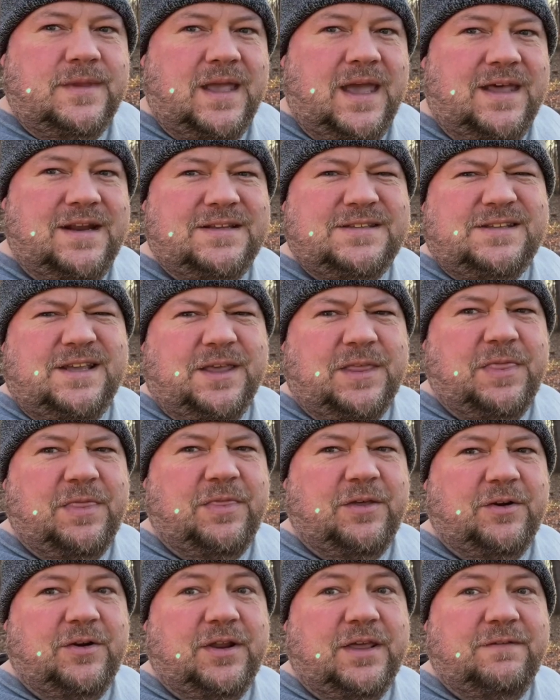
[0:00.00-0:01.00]
And it's like
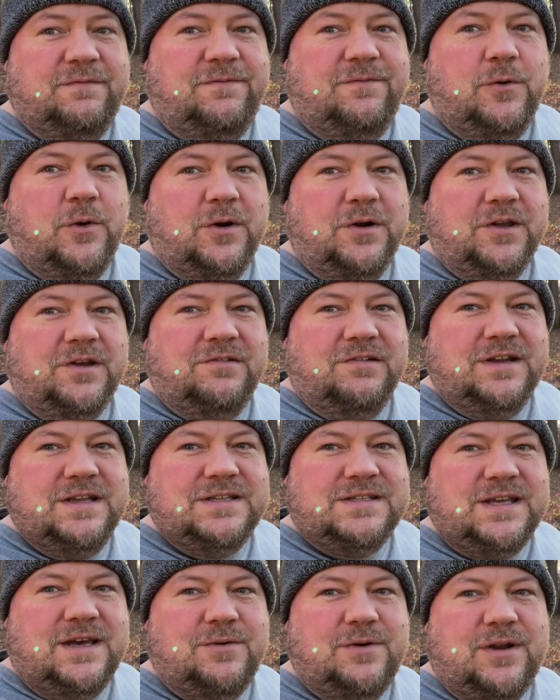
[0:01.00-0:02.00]
34
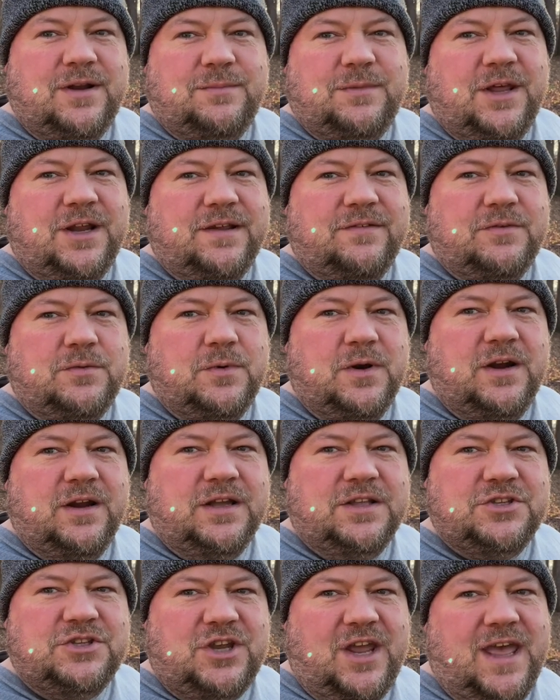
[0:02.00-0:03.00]
degrees out, and I'm not even wearing
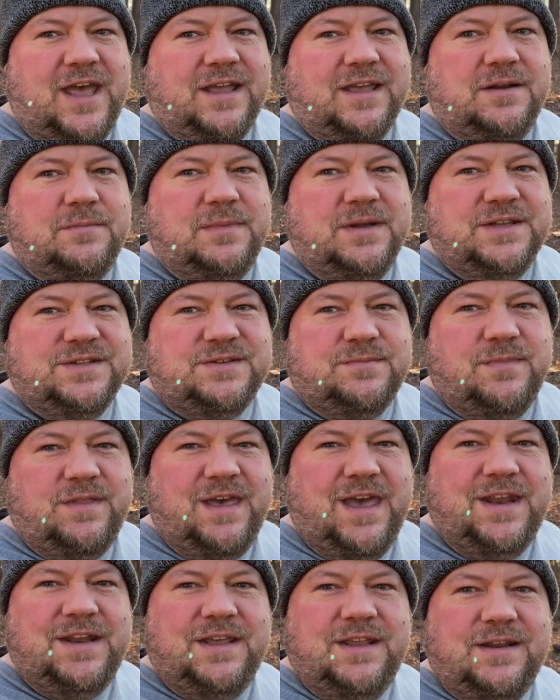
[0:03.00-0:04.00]
a jacket because I'm
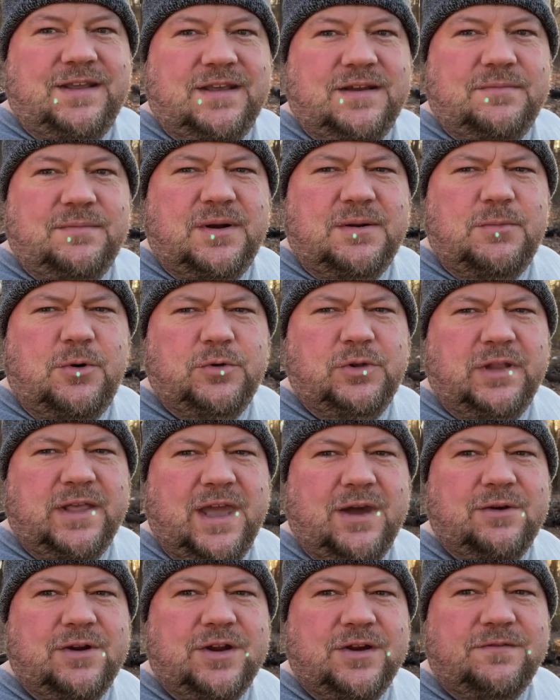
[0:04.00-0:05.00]
that idiot, but I'm only
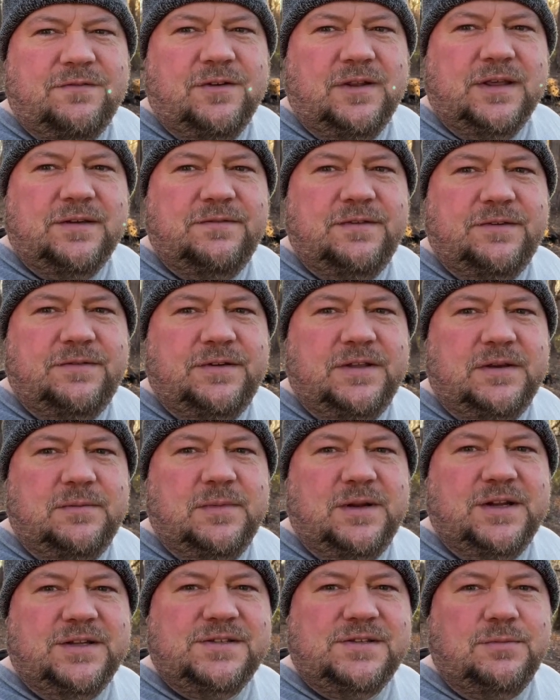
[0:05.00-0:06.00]
out here for like 15
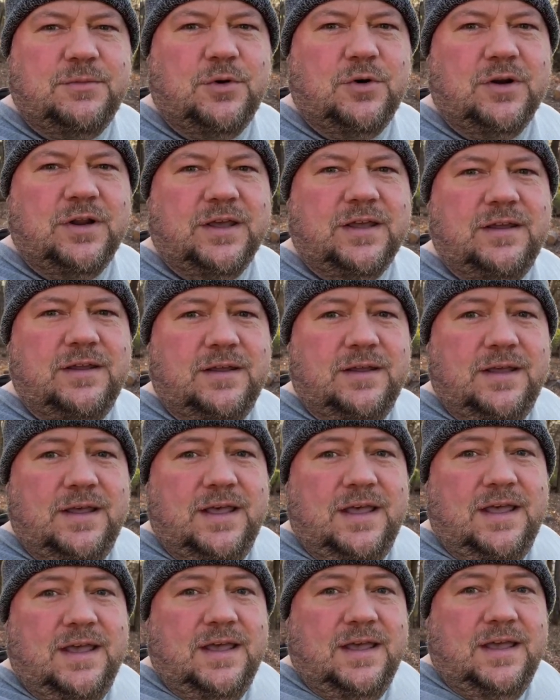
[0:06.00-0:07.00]
minutes a morning.
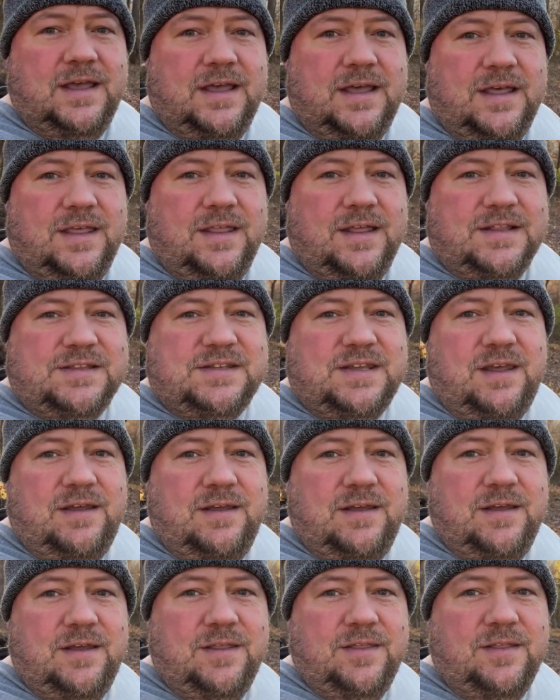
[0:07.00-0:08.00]
That's
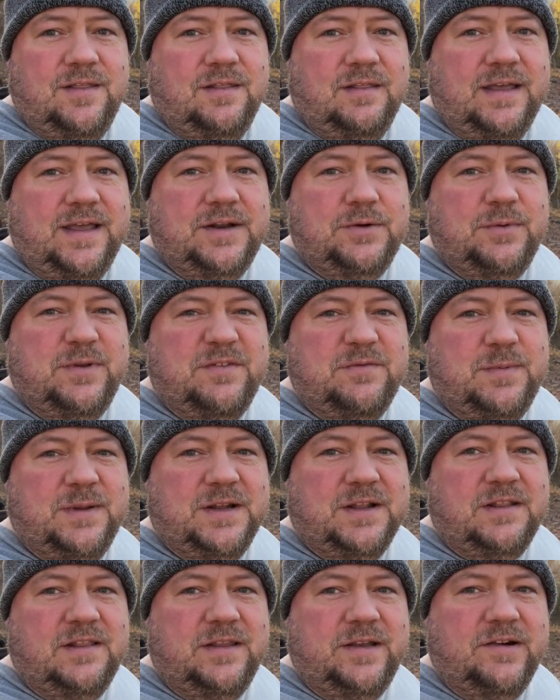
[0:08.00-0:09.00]
the land we've been
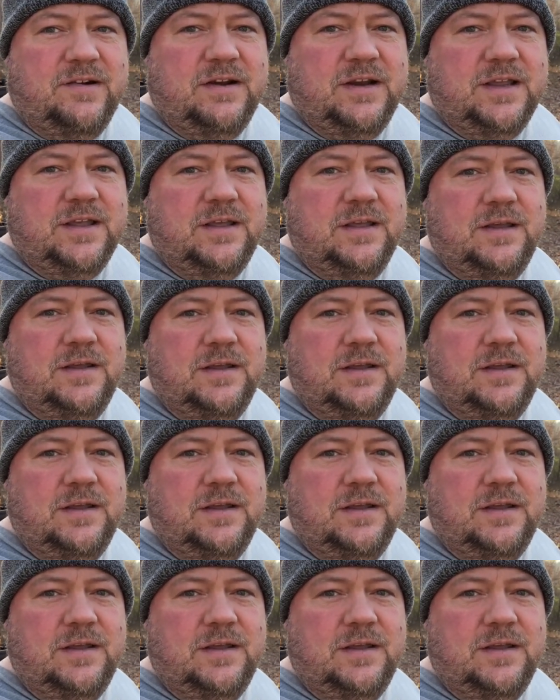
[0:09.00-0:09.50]
clearing.